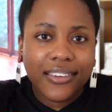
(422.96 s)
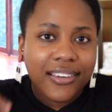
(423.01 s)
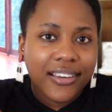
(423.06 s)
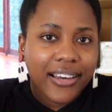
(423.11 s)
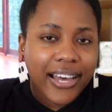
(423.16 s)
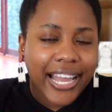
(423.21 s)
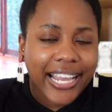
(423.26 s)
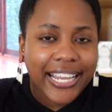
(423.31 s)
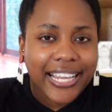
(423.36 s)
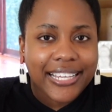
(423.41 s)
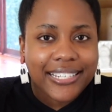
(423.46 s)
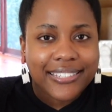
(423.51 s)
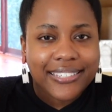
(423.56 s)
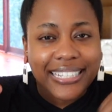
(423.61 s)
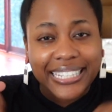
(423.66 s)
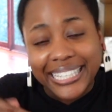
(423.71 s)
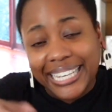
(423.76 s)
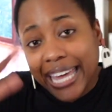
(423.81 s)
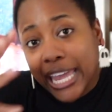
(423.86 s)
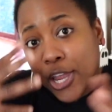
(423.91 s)
I
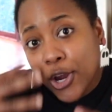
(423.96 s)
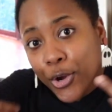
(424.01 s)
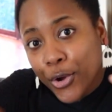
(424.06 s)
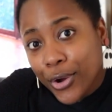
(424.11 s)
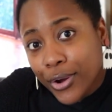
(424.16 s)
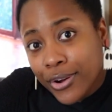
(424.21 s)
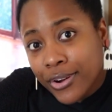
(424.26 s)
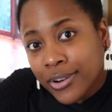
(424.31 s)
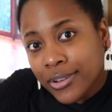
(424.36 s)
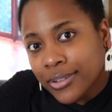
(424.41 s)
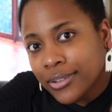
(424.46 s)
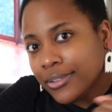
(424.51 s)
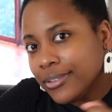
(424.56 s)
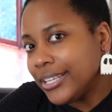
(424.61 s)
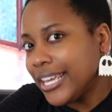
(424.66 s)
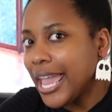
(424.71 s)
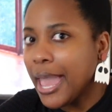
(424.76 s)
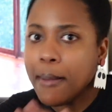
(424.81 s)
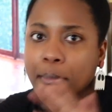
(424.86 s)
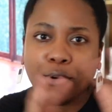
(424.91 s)
guess, layered,
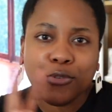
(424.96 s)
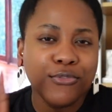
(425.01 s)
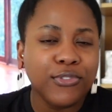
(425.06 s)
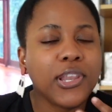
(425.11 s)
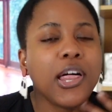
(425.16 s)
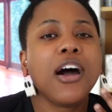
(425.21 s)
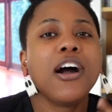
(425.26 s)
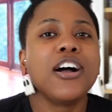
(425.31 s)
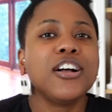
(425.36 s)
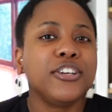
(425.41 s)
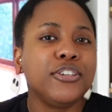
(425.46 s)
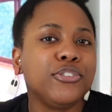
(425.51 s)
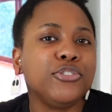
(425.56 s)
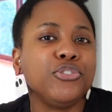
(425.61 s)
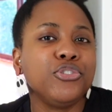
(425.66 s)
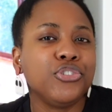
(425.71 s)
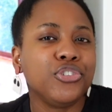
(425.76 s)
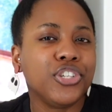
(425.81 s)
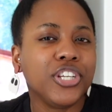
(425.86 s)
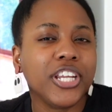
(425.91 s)

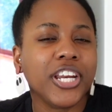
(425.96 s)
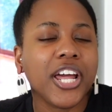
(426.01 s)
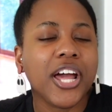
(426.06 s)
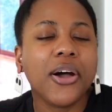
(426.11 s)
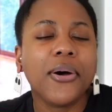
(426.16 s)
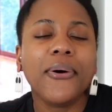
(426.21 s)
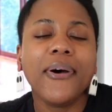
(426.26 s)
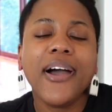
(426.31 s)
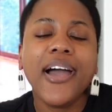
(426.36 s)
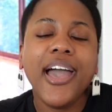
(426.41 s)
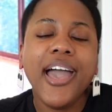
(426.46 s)
camouflaged, you know,